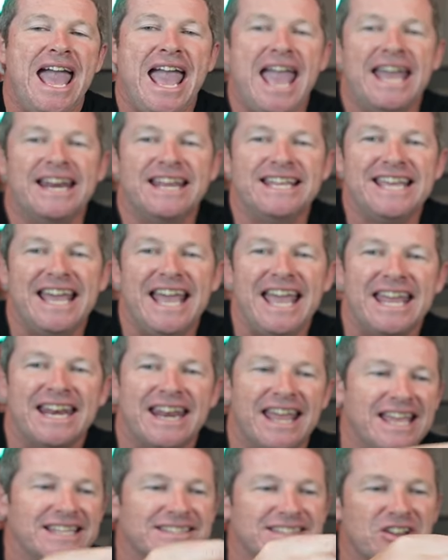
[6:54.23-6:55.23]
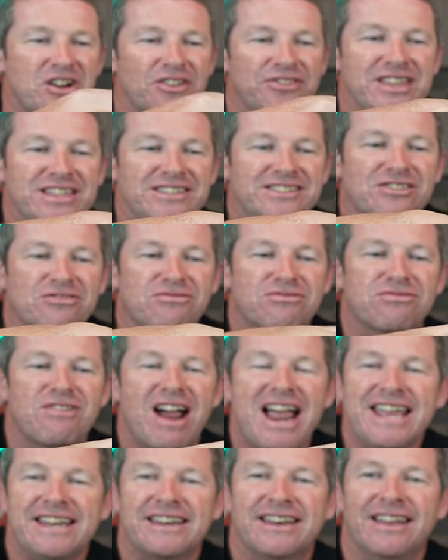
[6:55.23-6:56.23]
and again, it's got this
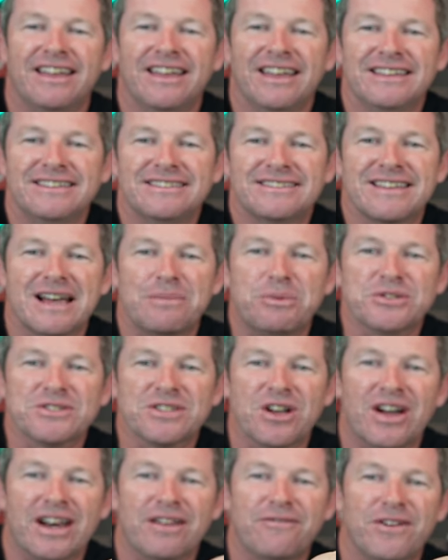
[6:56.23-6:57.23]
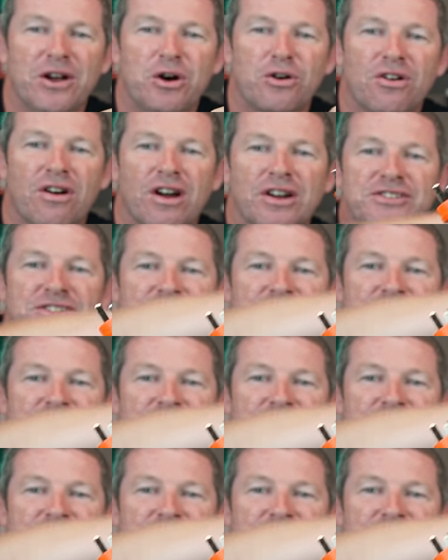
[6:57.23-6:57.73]
great double-sided Velcro